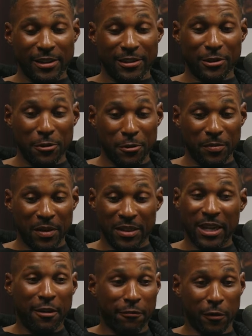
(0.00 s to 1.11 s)
So this
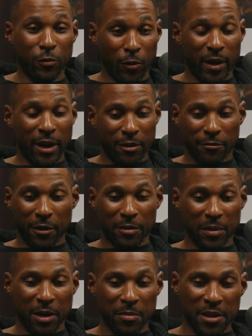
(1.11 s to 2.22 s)
is our first workout. The
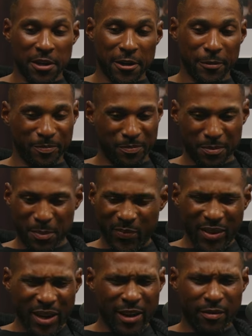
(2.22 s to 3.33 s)
freshmen come in there
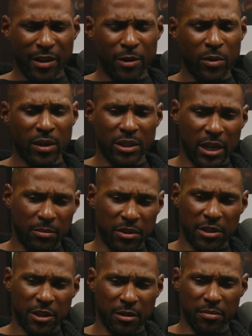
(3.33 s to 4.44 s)
after they win the
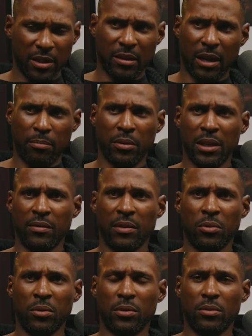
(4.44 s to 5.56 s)
championship. I believe it
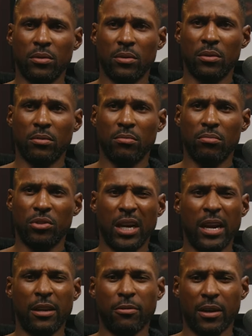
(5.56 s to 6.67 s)
was
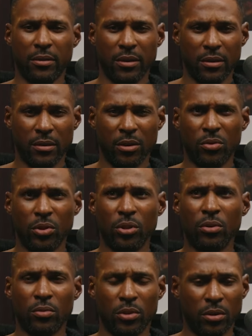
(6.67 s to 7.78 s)
January.
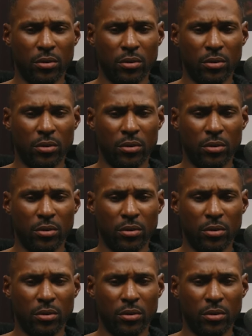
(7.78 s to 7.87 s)
June.